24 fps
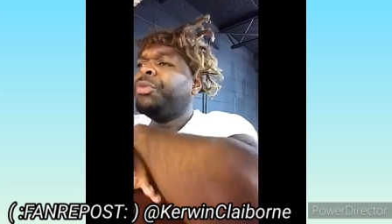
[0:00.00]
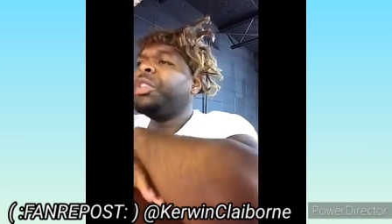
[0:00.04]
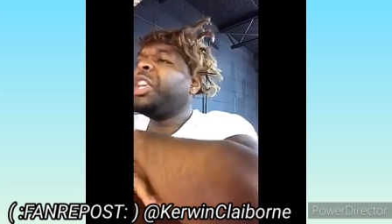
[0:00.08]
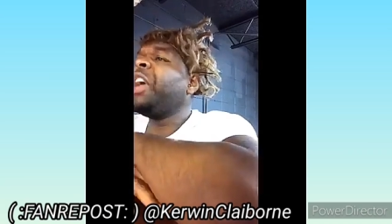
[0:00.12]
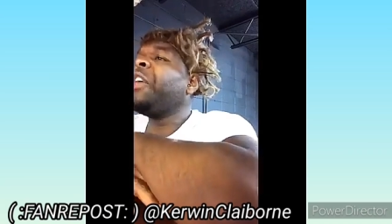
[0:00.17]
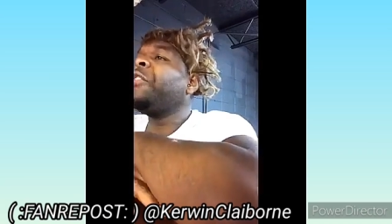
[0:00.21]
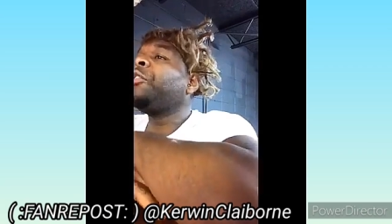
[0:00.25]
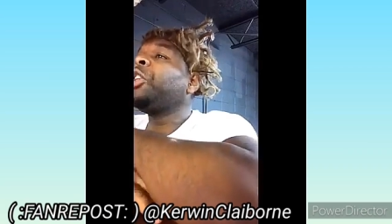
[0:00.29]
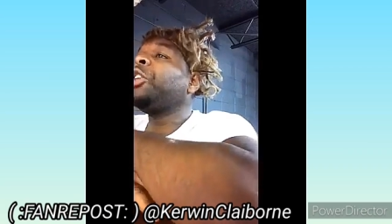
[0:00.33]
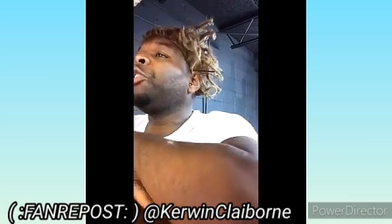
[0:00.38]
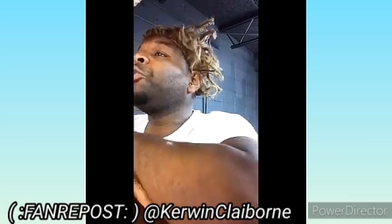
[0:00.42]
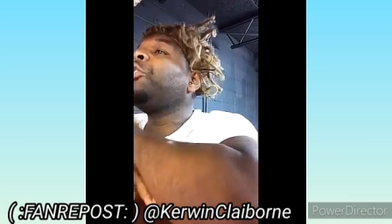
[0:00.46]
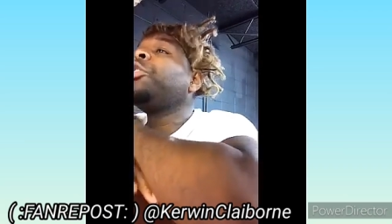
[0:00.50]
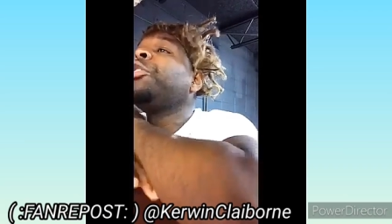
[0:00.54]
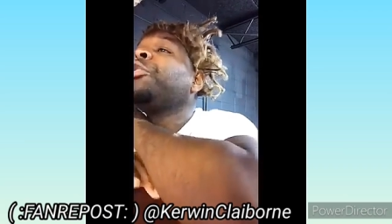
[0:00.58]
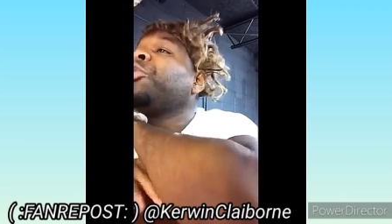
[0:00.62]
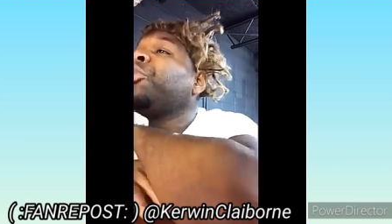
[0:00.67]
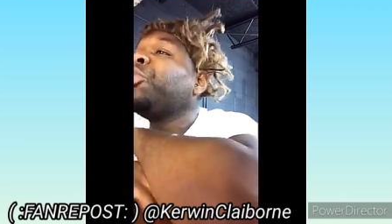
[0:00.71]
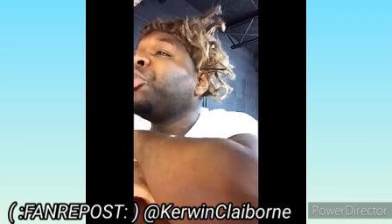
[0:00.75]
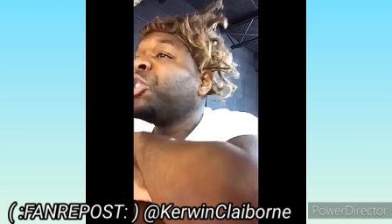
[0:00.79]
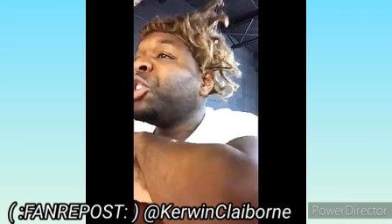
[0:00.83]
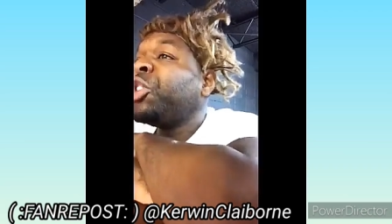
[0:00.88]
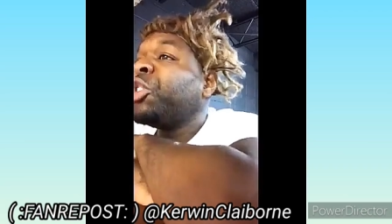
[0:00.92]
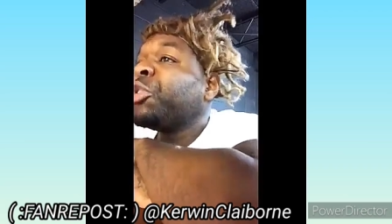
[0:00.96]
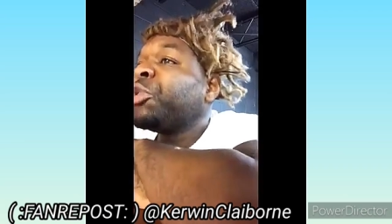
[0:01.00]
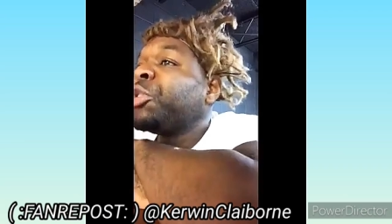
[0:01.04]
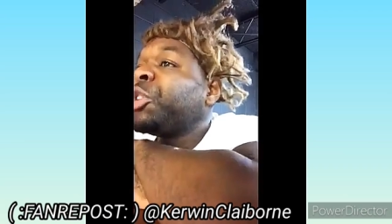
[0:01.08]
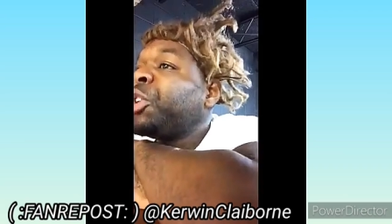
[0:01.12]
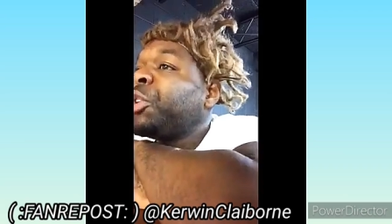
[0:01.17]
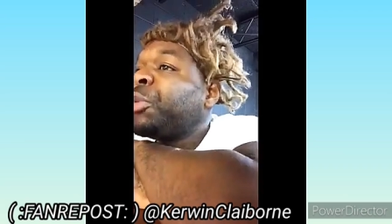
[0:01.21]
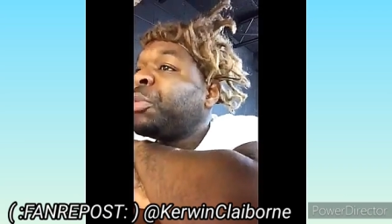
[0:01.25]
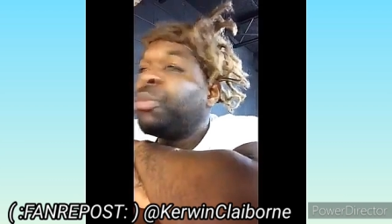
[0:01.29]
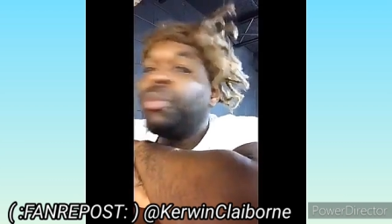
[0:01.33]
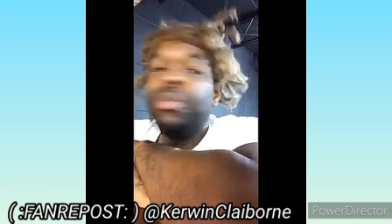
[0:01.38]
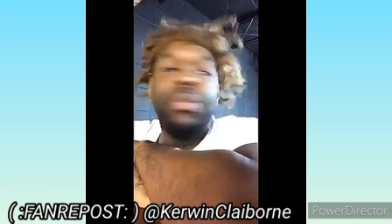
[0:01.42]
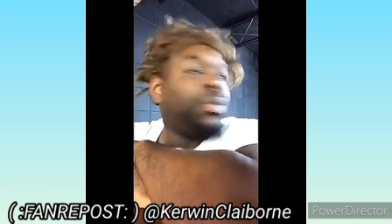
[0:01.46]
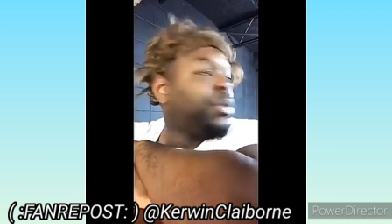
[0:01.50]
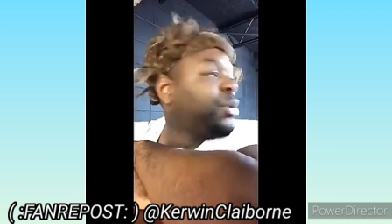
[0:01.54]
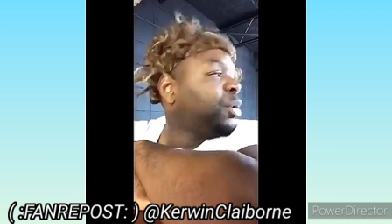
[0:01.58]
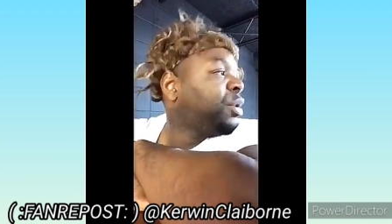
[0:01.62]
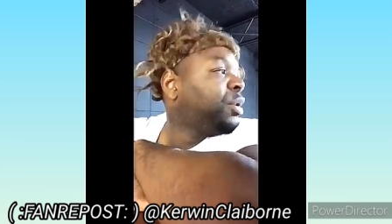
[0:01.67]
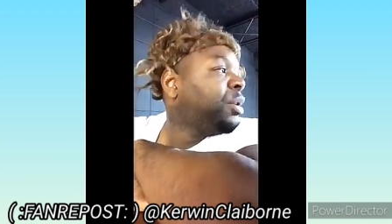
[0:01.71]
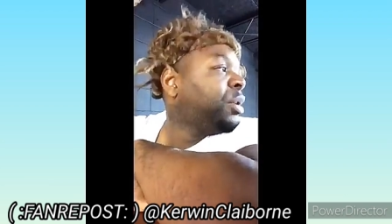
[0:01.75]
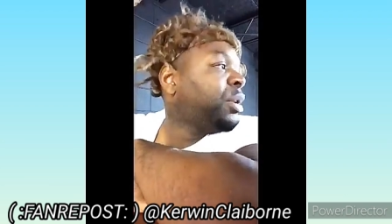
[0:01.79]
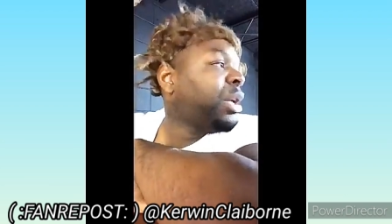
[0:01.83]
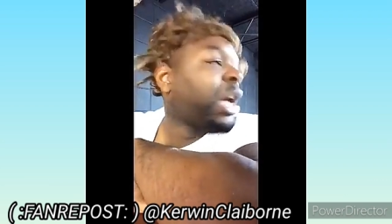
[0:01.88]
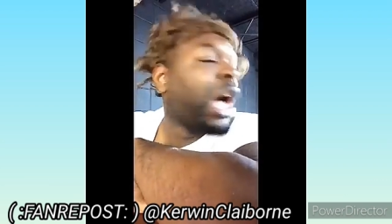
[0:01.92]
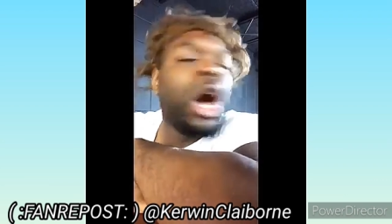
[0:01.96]
Yeah, big look, look, look, not
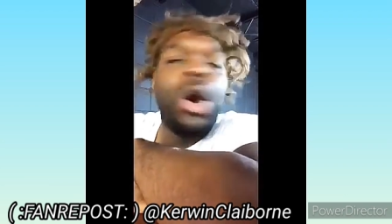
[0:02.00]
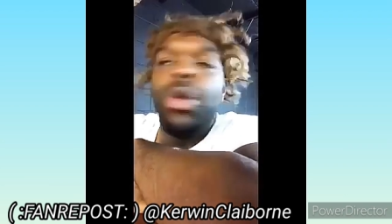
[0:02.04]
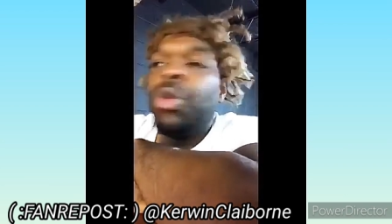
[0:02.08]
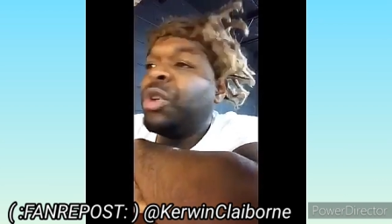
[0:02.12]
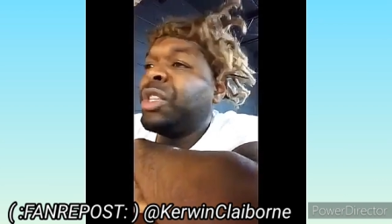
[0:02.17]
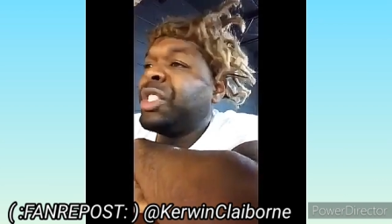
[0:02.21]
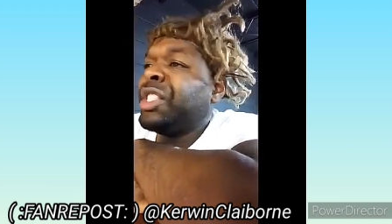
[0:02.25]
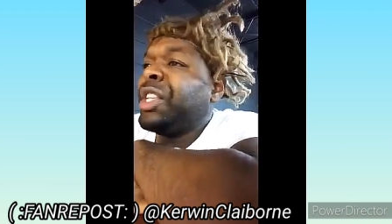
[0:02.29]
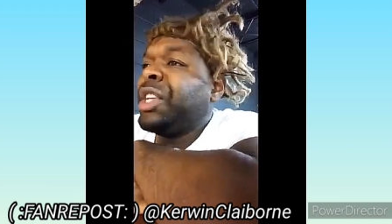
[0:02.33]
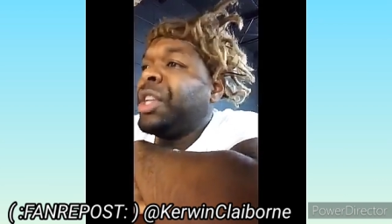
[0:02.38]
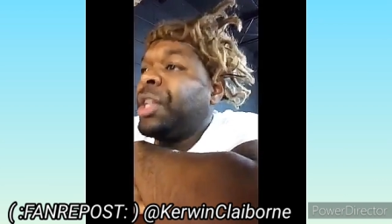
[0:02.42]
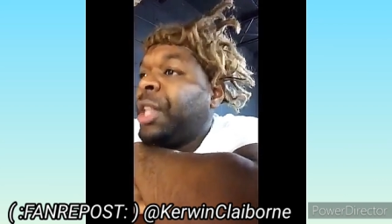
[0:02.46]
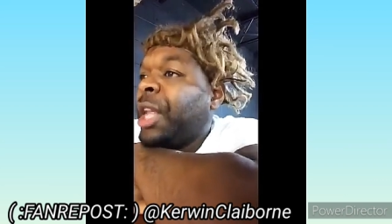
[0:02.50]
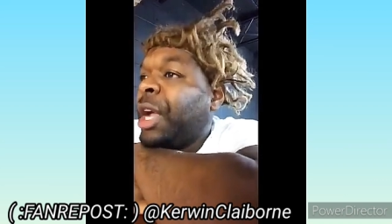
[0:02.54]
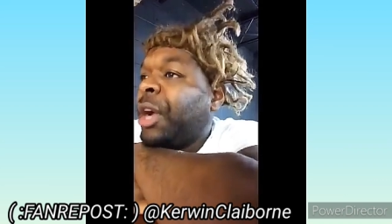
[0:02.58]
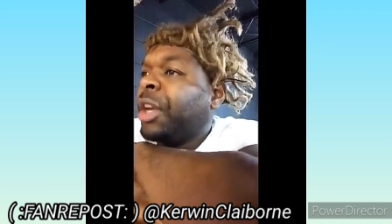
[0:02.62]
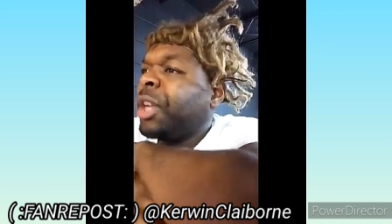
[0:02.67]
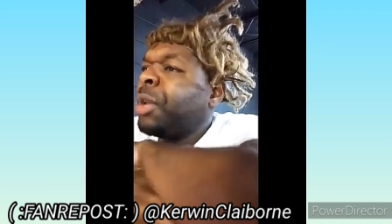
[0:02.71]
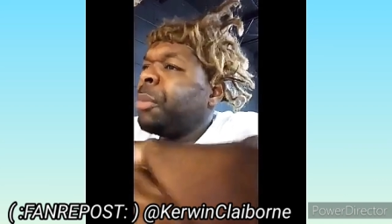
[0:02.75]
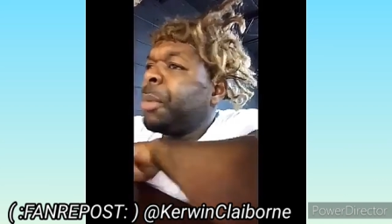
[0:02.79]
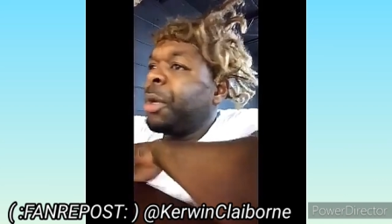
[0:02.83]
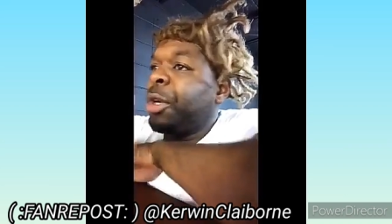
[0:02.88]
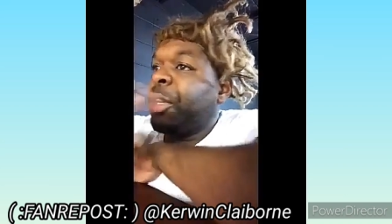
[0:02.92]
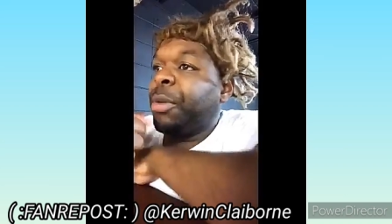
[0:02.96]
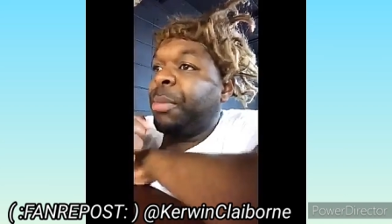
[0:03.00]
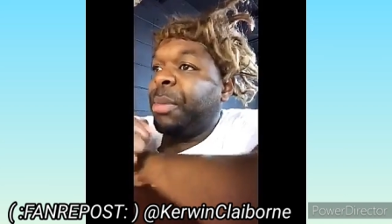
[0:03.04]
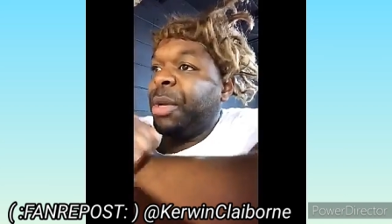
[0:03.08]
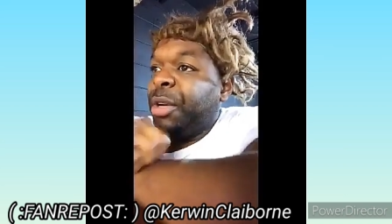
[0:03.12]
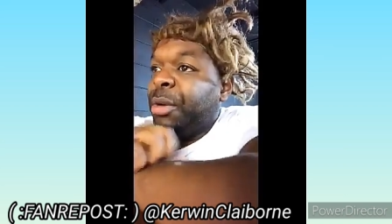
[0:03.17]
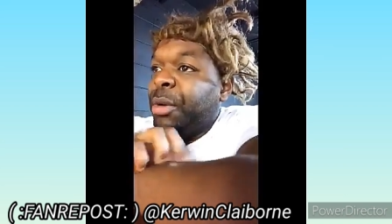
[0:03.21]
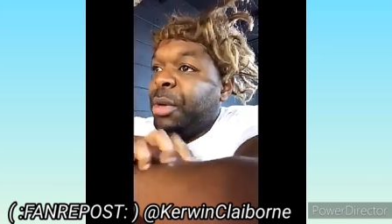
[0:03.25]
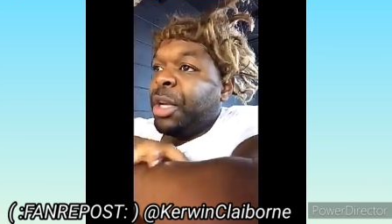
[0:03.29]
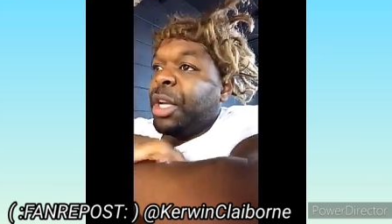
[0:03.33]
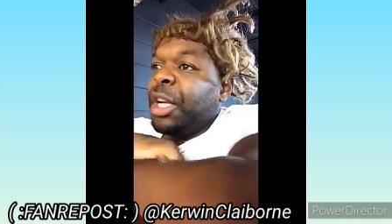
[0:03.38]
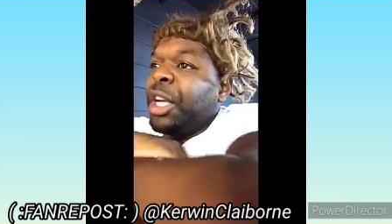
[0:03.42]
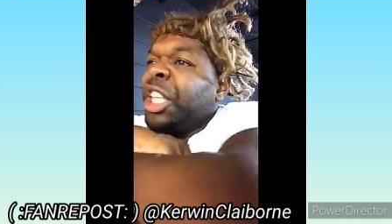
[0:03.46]
I don't want to say it loud. Come here, come here.